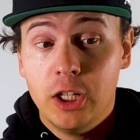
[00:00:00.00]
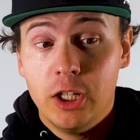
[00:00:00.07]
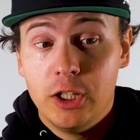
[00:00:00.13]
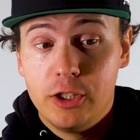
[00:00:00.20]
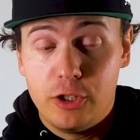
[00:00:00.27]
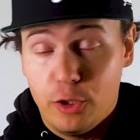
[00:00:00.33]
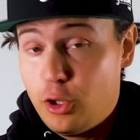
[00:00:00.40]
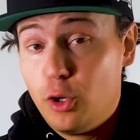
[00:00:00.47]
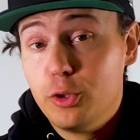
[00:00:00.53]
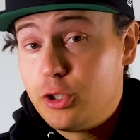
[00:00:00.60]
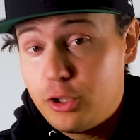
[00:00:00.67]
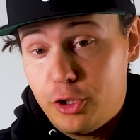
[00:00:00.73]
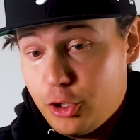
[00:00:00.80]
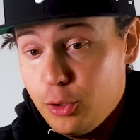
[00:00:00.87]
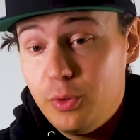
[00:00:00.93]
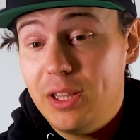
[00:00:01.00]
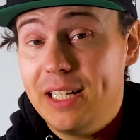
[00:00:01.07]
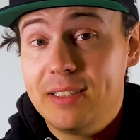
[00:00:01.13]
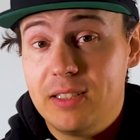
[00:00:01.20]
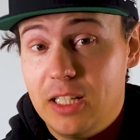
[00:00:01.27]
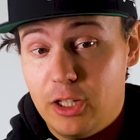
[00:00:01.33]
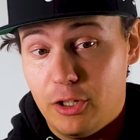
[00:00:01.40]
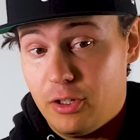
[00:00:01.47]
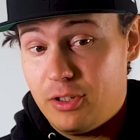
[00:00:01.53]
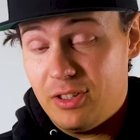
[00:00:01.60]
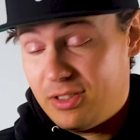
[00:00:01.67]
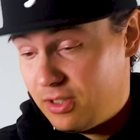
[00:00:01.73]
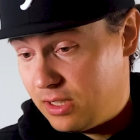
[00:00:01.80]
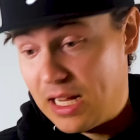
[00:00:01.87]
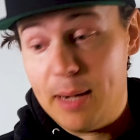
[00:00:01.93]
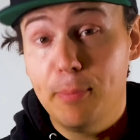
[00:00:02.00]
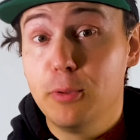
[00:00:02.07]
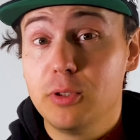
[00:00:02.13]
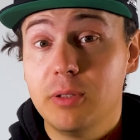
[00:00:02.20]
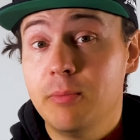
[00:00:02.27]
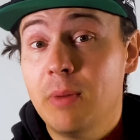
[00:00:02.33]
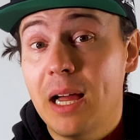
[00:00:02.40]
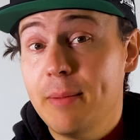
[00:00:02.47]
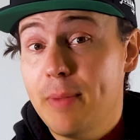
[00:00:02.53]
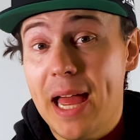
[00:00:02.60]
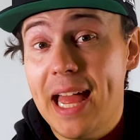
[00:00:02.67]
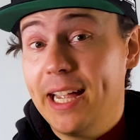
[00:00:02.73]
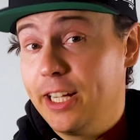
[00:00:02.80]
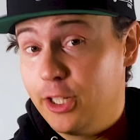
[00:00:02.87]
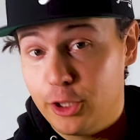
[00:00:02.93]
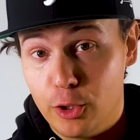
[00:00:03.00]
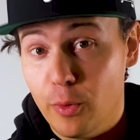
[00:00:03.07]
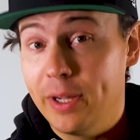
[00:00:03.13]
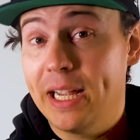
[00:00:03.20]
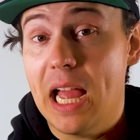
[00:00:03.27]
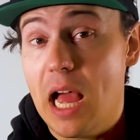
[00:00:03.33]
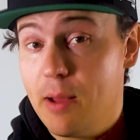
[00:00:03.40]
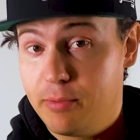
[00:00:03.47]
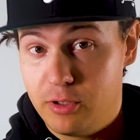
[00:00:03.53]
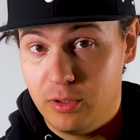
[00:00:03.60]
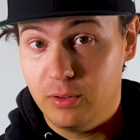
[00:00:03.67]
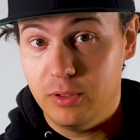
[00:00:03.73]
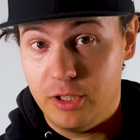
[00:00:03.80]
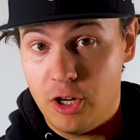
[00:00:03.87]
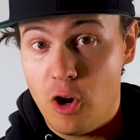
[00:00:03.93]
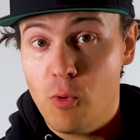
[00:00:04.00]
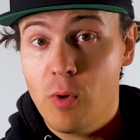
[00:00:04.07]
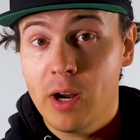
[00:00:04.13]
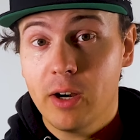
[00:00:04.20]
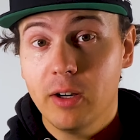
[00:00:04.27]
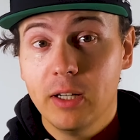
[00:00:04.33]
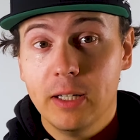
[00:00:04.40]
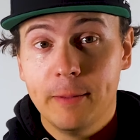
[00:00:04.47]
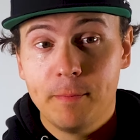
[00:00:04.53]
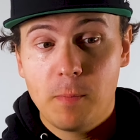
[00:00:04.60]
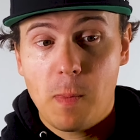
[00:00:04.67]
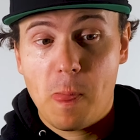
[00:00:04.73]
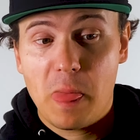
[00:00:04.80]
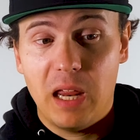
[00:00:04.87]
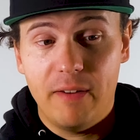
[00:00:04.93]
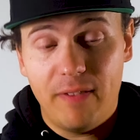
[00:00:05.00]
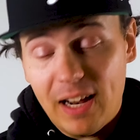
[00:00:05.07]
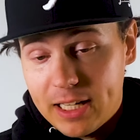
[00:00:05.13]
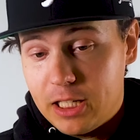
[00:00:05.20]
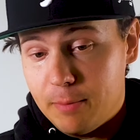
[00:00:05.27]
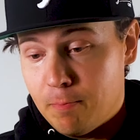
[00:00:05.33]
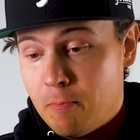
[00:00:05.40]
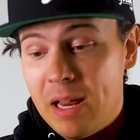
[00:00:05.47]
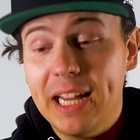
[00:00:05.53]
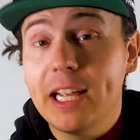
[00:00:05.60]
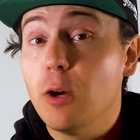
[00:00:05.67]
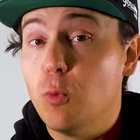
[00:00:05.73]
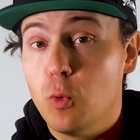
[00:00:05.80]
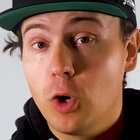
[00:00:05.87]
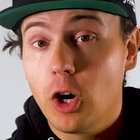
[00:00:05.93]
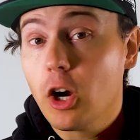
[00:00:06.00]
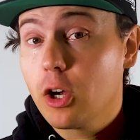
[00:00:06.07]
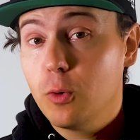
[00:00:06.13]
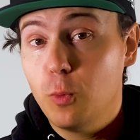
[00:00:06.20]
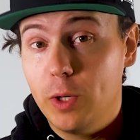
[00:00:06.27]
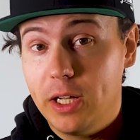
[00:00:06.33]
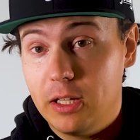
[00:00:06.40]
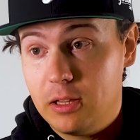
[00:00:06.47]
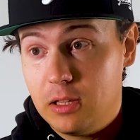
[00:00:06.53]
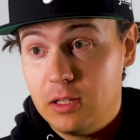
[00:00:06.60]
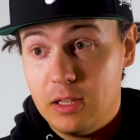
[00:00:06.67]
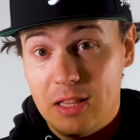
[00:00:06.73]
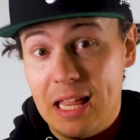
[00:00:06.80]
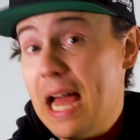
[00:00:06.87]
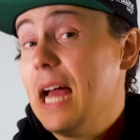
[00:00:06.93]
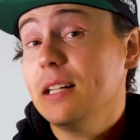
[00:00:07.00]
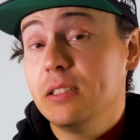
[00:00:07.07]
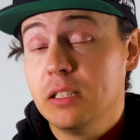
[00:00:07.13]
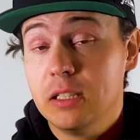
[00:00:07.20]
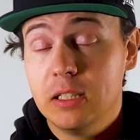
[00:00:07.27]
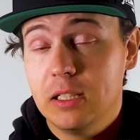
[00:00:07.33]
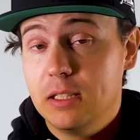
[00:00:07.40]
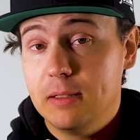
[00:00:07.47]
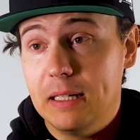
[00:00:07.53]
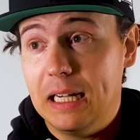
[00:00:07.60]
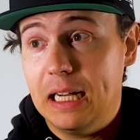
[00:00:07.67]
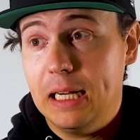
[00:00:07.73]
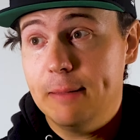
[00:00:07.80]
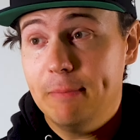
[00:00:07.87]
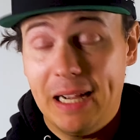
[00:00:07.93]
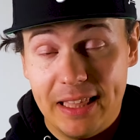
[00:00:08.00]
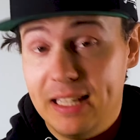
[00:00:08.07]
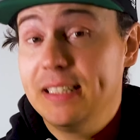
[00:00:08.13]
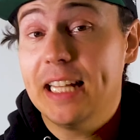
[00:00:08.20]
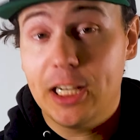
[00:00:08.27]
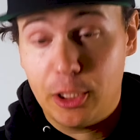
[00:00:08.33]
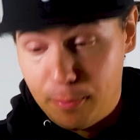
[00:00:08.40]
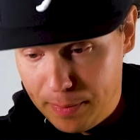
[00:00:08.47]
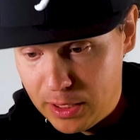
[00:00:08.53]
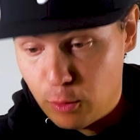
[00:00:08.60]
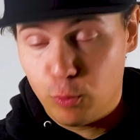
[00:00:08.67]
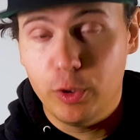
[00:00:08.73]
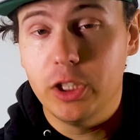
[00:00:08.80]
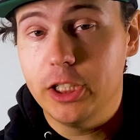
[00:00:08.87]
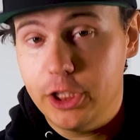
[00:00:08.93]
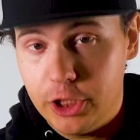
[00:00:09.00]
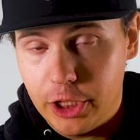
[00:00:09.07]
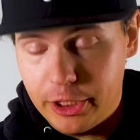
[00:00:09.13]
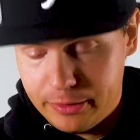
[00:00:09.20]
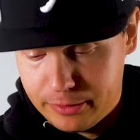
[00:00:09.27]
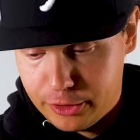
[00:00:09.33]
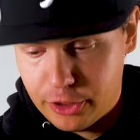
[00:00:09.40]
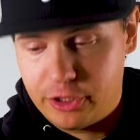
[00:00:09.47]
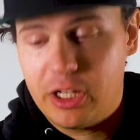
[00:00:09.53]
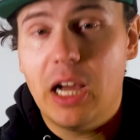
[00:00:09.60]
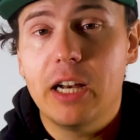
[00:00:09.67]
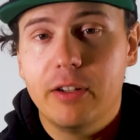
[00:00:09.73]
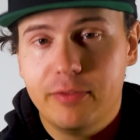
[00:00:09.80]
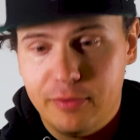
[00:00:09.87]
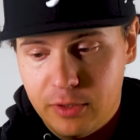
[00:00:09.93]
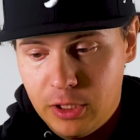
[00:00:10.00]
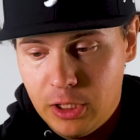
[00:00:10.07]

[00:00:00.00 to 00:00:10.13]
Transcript: So those are two things that are staples in my bag and are going absolutely nowhere. If I could make it work with that, I think that could be a really good just kind of